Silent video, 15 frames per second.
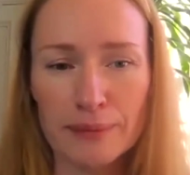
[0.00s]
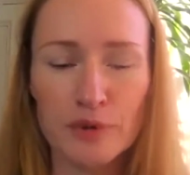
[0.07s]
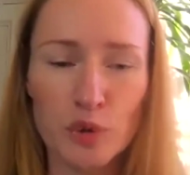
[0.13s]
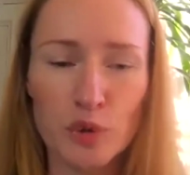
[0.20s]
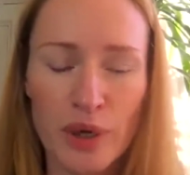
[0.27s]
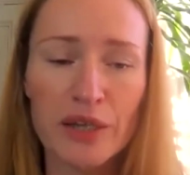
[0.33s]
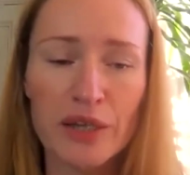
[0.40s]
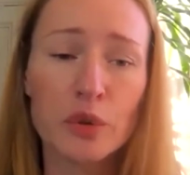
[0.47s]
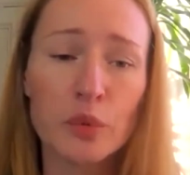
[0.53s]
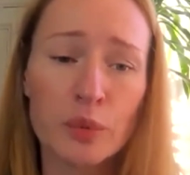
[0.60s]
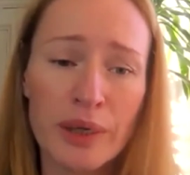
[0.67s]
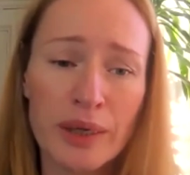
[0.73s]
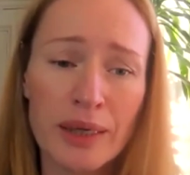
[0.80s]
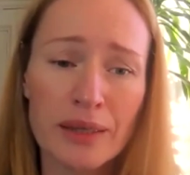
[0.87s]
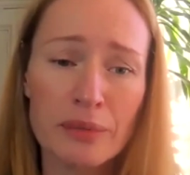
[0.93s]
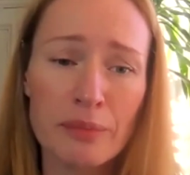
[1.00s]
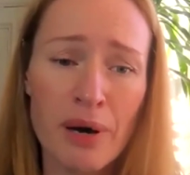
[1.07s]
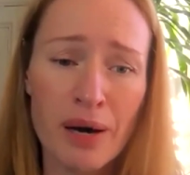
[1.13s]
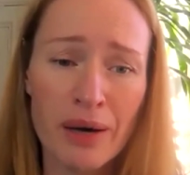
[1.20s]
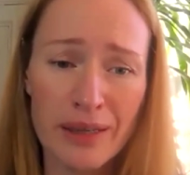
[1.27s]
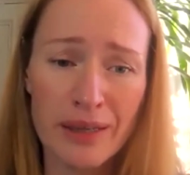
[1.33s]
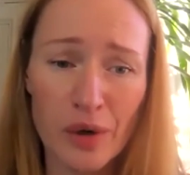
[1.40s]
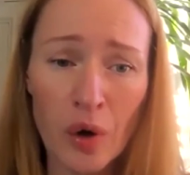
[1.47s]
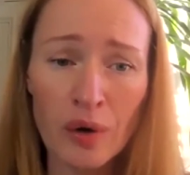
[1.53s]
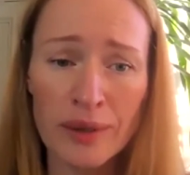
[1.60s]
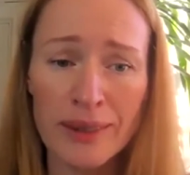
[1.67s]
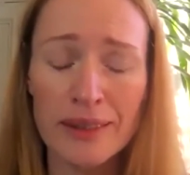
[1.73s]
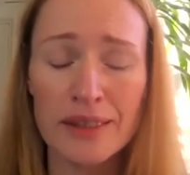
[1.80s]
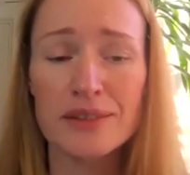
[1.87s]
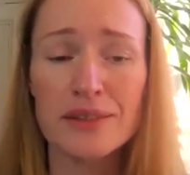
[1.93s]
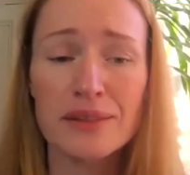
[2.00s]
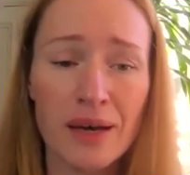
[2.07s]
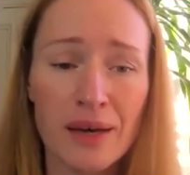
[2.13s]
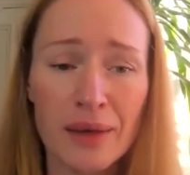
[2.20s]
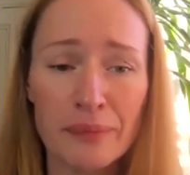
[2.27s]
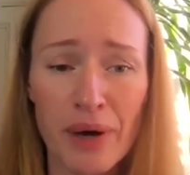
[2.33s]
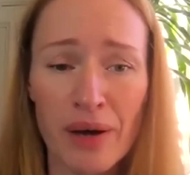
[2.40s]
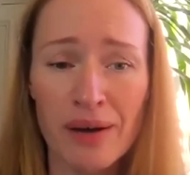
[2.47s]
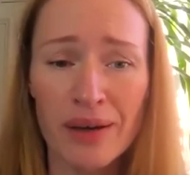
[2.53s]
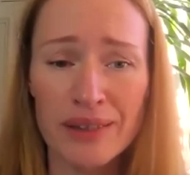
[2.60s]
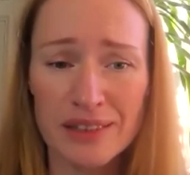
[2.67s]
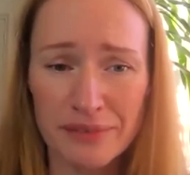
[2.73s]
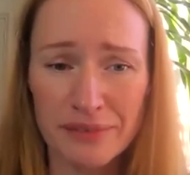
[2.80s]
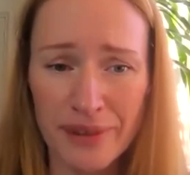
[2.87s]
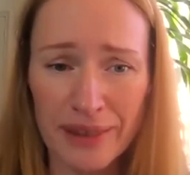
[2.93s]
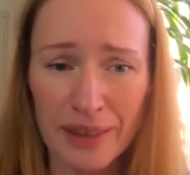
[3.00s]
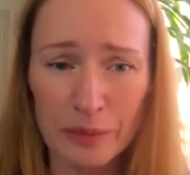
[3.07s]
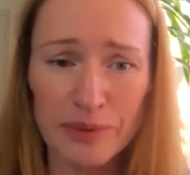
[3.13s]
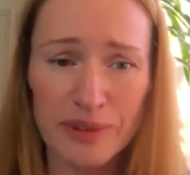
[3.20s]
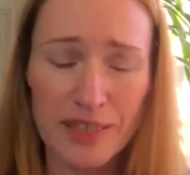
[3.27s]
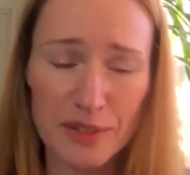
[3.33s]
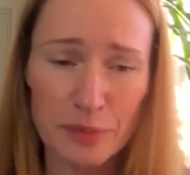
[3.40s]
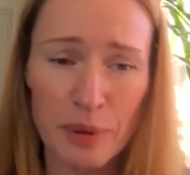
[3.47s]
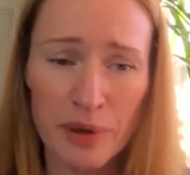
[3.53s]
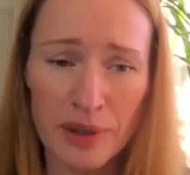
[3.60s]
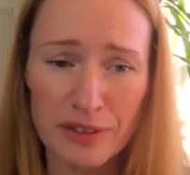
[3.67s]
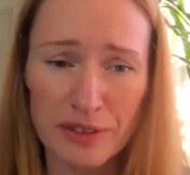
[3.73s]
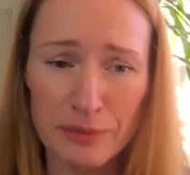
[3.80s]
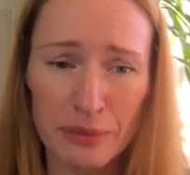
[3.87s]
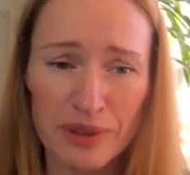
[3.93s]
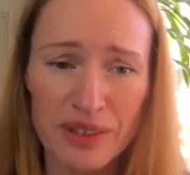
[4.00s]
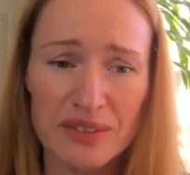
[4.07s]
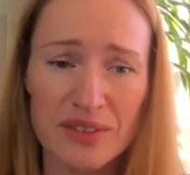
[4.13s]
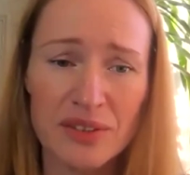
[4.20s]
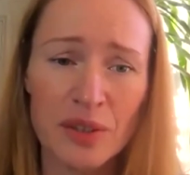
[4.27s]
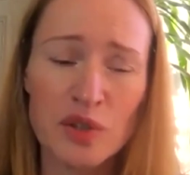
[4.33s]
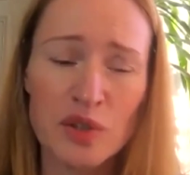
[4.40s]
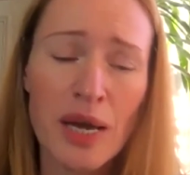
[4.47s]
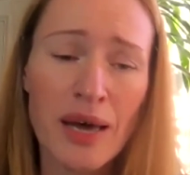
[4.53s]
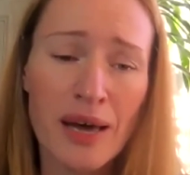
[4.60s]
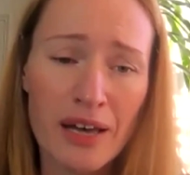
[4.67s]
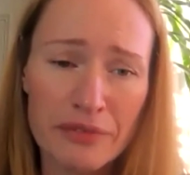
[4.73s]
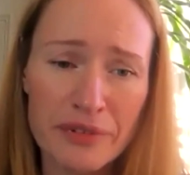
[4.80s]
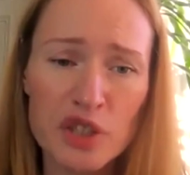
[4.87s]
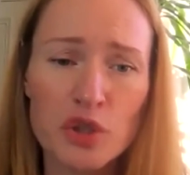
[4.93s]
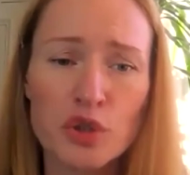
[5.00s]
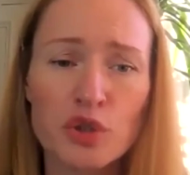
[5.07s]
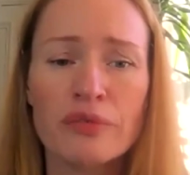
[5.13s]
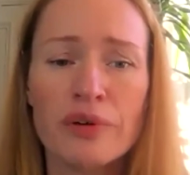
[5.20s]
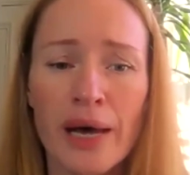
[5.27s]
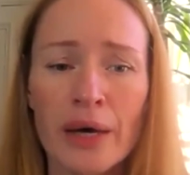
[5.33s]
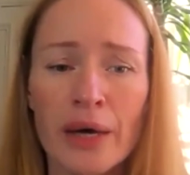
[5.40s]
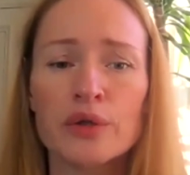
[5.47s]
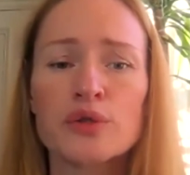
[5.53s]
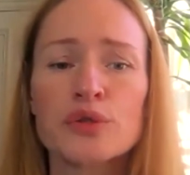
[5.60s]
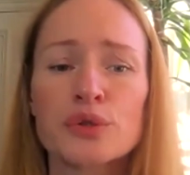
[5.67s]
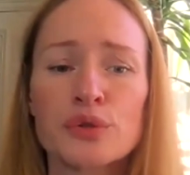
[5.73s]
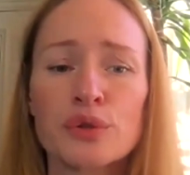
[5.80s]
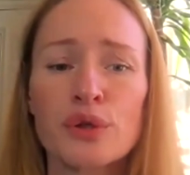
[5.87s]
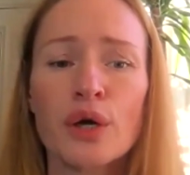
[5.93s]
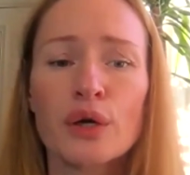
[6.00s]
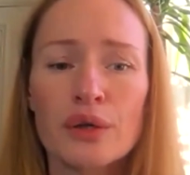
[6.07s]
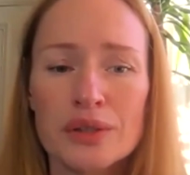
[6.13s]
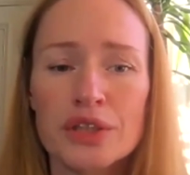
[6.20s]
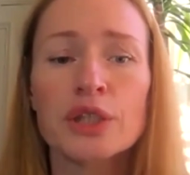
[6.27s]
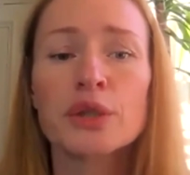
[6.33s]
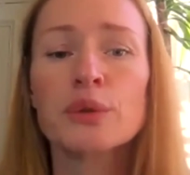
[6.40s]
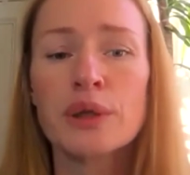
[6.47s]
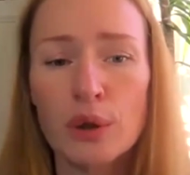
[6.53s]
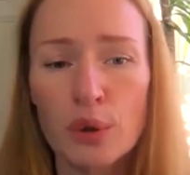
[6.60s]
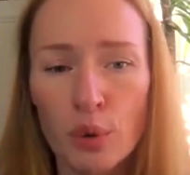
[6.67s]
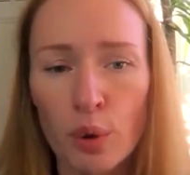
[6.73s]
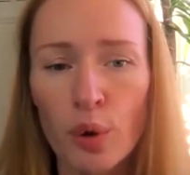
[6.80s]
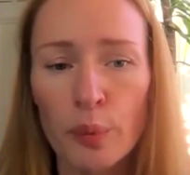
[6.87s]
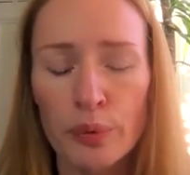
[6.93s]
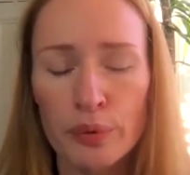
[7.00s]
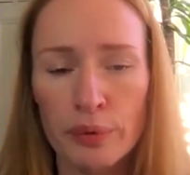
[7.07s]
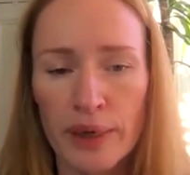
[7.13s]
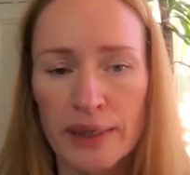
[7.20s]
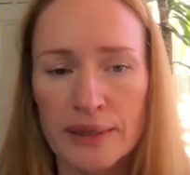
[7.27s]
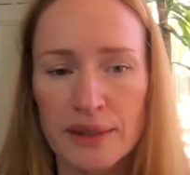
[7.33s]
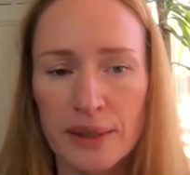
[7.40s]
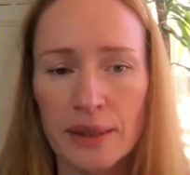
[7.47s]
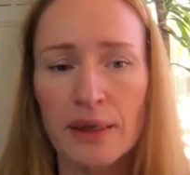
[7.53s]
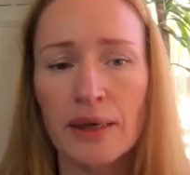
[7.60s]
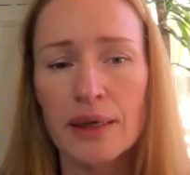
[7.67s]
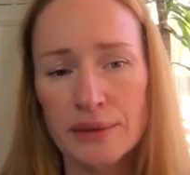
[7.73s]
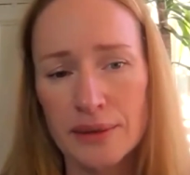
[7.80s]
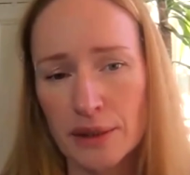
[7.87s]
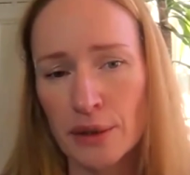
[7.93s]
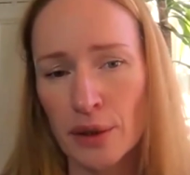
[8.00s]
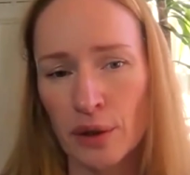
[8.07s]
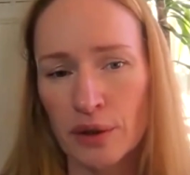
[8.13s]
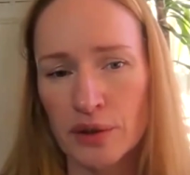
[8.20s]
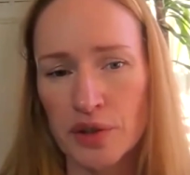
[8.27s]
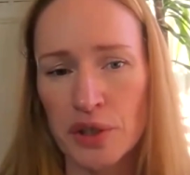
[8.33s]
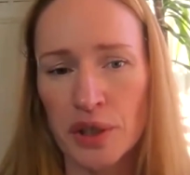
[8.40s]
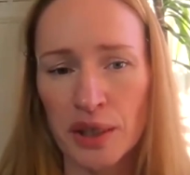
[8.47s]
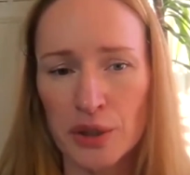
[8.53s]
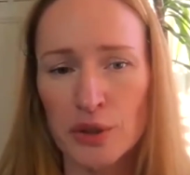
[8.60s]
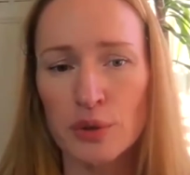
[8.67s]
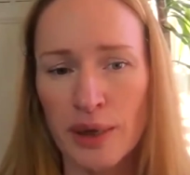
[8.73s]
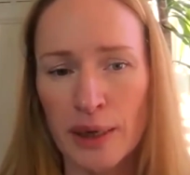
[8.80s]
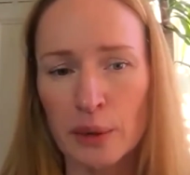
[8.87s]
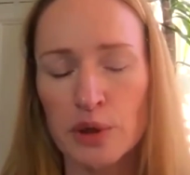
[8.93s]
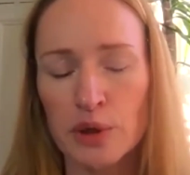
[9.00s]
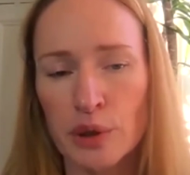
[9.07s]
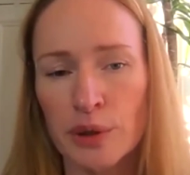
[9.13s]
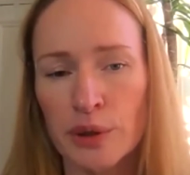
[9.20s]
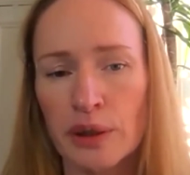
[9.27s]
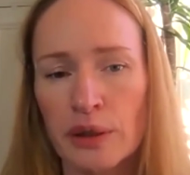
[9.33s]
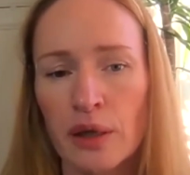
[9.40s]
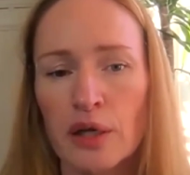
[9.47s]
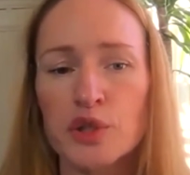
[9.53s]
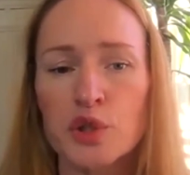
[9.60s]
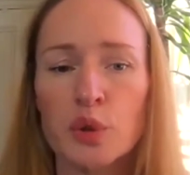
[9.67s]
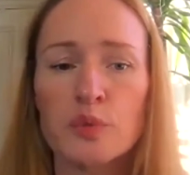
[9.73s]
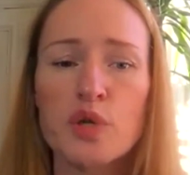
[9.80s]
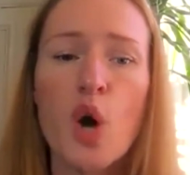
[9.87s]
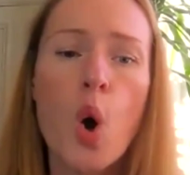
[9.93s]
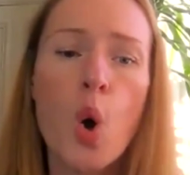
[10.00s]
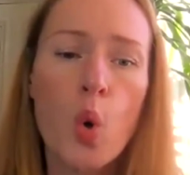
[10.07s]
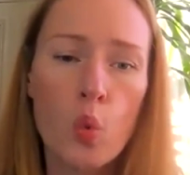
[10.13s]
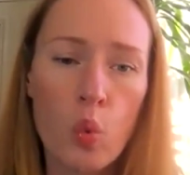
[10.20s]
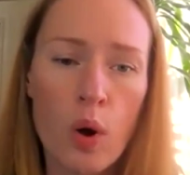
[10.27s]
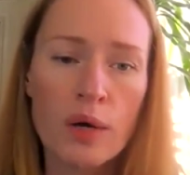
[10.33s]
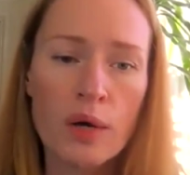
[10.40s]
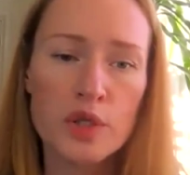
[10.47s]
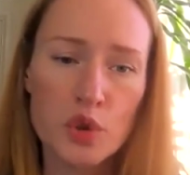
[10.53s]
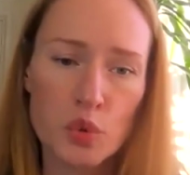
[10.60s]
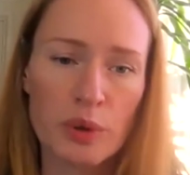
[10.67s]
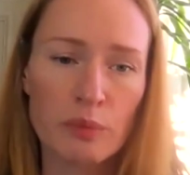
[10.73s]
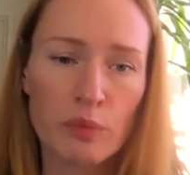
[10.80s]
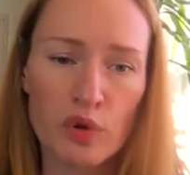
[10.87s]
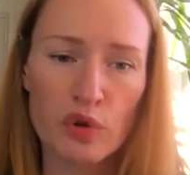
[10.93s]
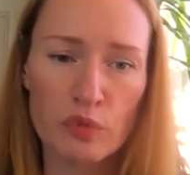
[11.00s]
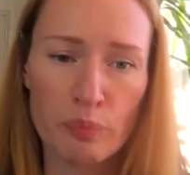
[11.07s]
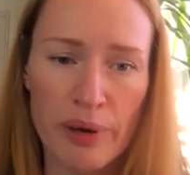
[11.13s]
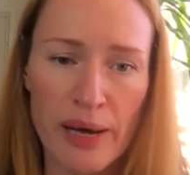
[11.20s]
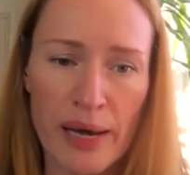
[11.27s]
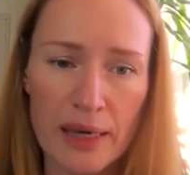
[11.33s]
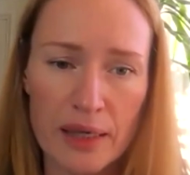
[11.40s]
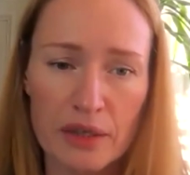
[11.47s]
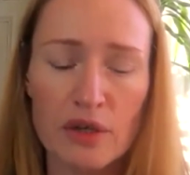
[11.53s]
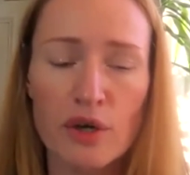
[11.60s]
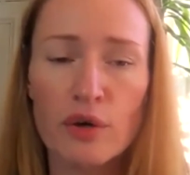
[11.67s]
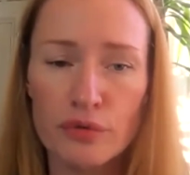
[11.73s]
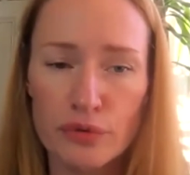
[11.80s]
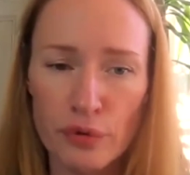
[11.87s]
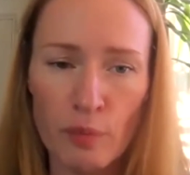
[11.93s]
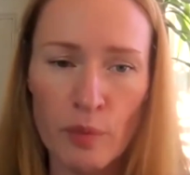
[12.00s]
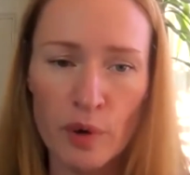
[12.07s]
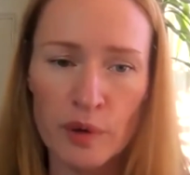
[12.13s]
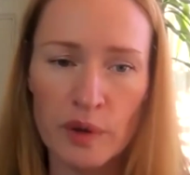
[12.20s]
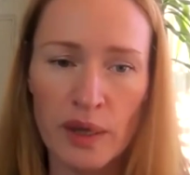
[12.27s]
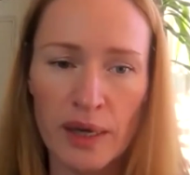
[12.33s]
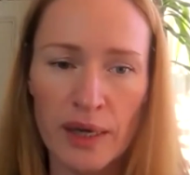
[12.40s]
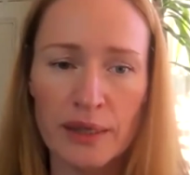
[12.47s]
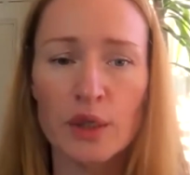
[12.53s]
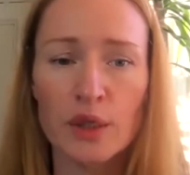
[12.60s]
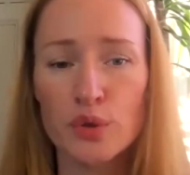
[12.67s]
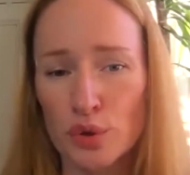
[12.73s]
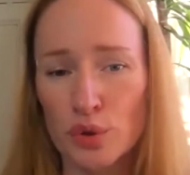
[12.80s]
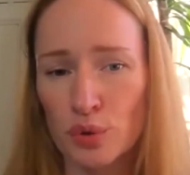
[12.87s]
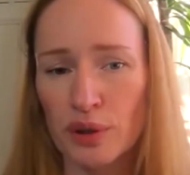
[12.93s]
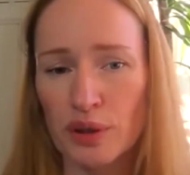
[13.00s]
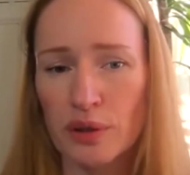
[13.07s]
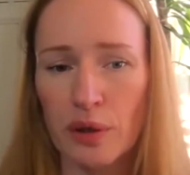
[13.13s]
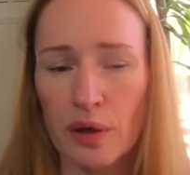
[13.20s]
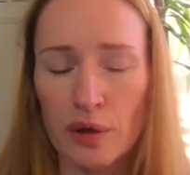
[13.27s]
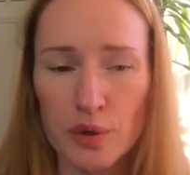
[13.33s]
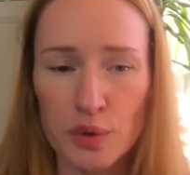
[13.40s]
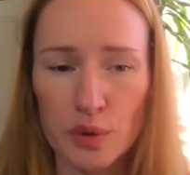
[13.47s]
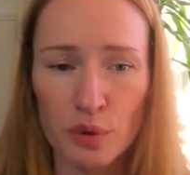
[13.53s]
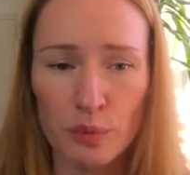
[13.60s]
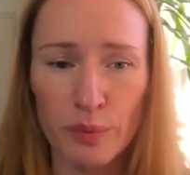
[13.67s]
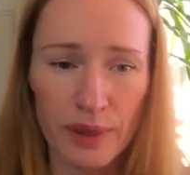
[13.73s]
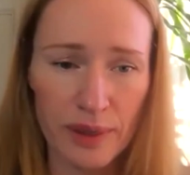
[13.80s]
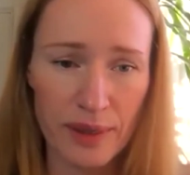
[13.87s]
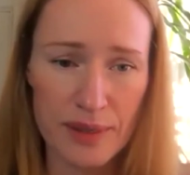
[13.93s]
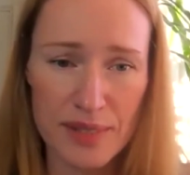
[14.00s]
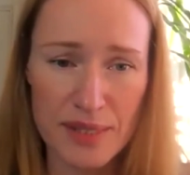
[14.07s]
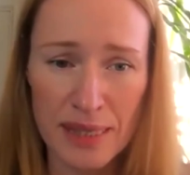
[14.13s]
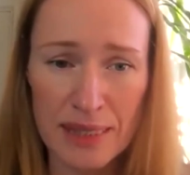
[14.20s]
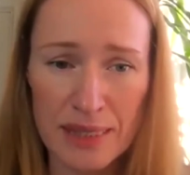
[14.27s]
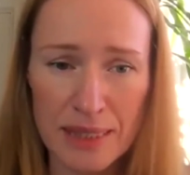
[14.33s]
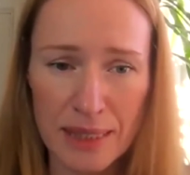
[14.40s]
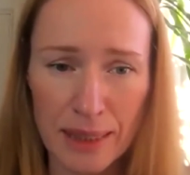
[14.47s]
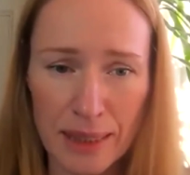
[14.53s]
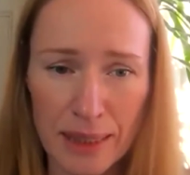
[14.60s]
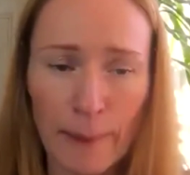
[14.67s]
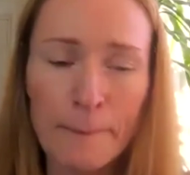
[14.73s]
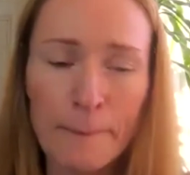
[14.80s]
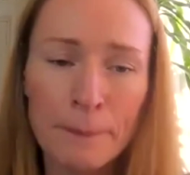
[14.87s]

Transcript: together with my colleagues, I developed, as part of my research, a vision of how to continue incorporating technology into language learning classrooms once we moved back from online to the classroom setting.